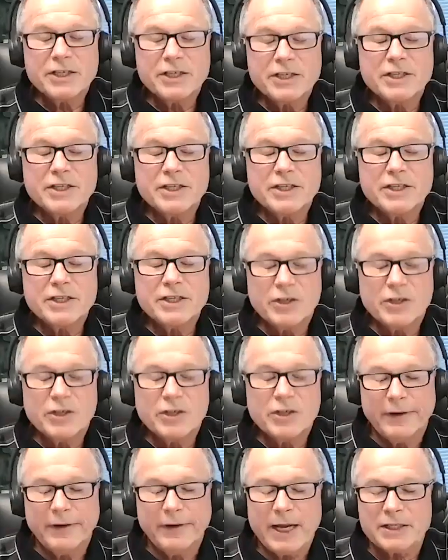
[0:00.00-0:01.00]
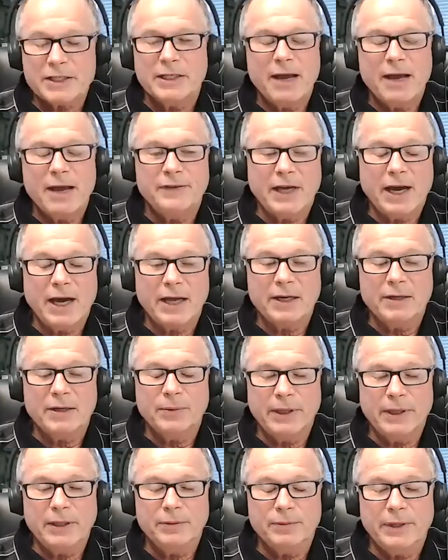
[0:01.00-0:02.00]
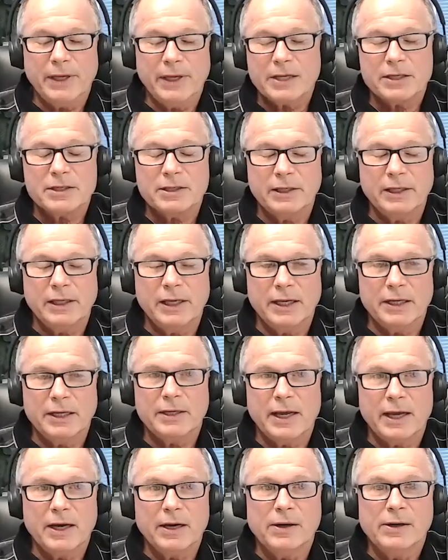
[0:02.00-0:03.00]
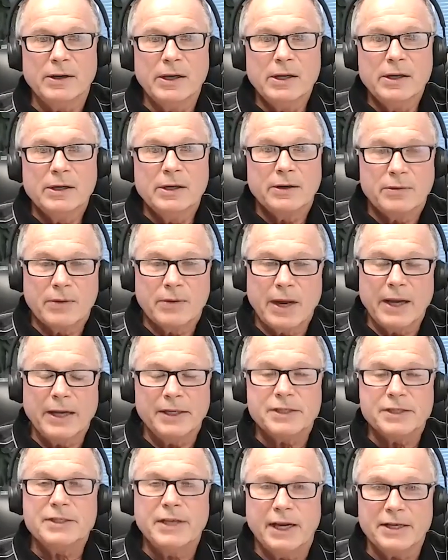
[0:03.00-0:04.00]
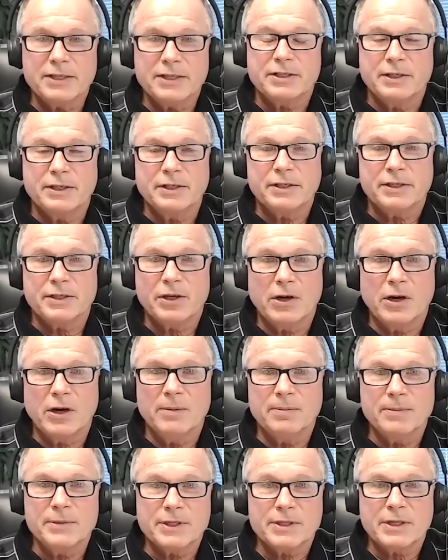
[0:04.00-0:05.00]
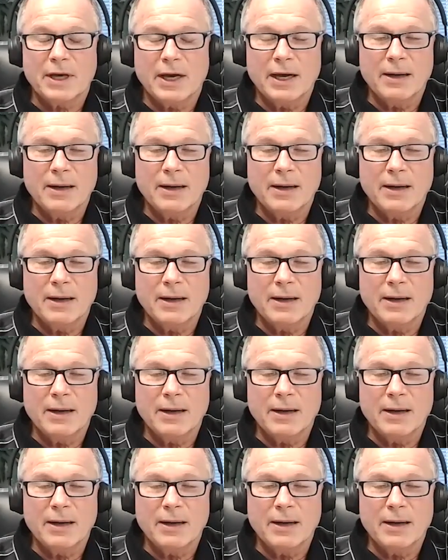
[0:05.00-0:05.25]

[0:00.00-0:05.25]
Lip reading: We actually have data. We actually get our grains tested at times.